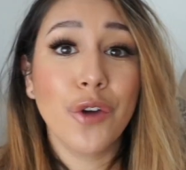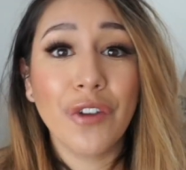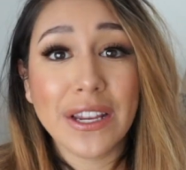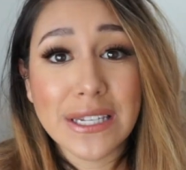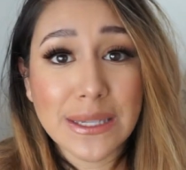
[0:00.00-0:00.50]

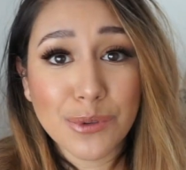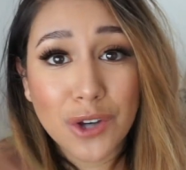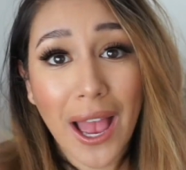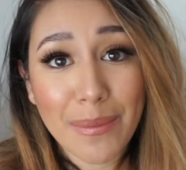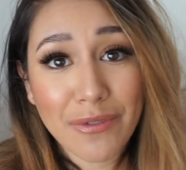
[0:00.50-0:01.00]
forget to
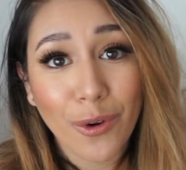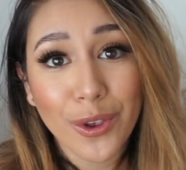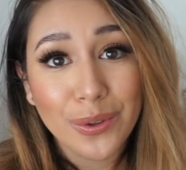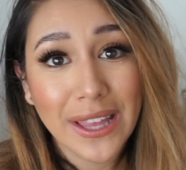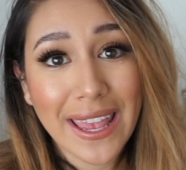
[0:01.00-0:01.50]
subscribe before
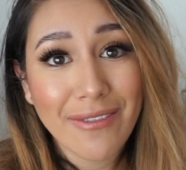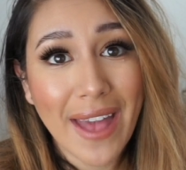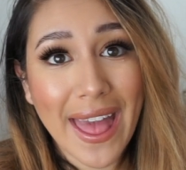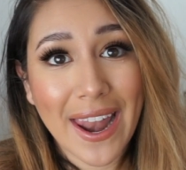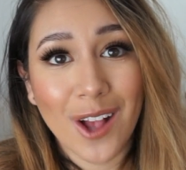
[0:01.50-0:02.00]
you leave,
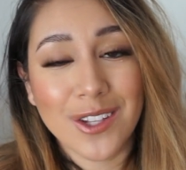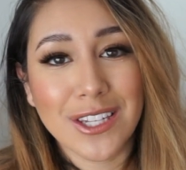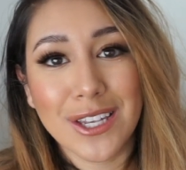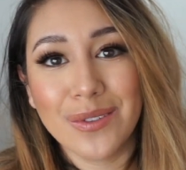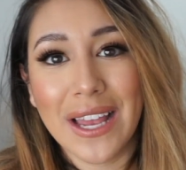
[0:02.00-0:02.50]
and I'll
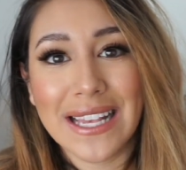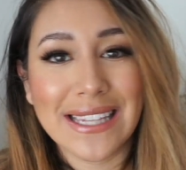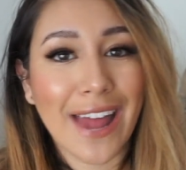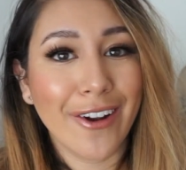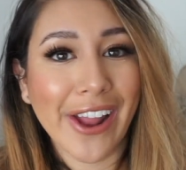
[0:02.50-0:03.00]
see you next
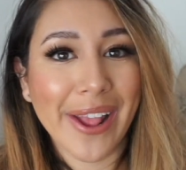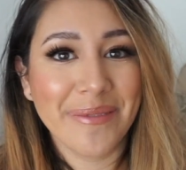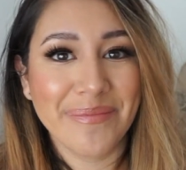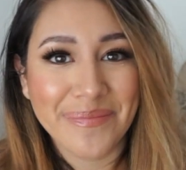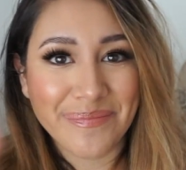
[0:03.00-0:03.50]
Saturday.
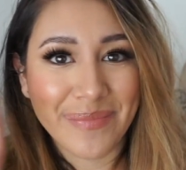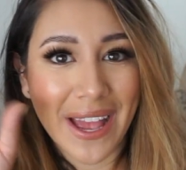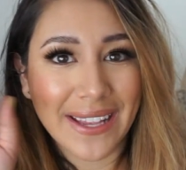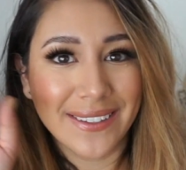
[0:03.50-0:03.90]
Bye.